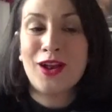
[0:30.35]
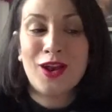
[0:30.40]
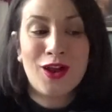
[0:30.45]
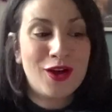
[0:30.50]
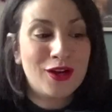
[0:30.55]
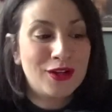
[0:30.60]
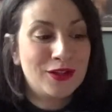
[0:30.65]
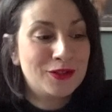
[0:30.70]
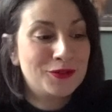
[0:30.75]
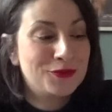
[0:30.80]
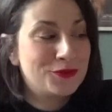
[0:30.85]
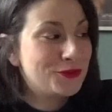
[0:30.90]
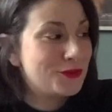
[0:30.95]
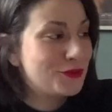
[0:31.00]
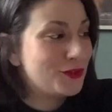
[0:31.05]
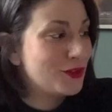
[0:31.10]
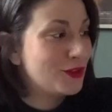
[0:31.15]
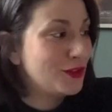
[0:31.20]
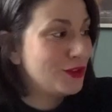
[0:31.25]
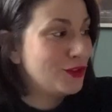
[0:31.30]
lot of
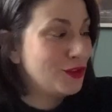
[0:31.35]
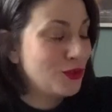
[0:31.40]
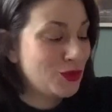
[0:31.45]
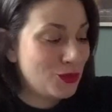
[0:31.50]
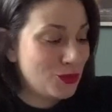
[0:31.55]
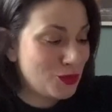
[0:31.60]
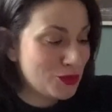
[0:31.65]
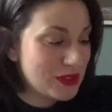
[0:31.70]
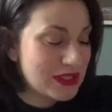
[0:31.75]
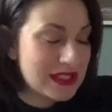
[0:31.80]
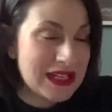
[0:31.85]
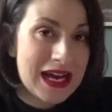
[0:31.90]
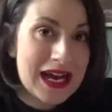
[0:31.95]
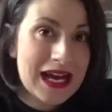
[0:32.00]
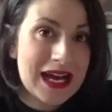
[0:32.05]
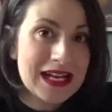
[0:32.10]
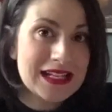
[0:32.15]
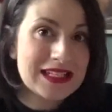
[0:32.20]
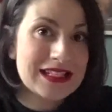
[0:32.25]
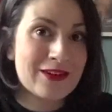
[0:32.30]
new
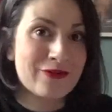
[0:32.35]
starts.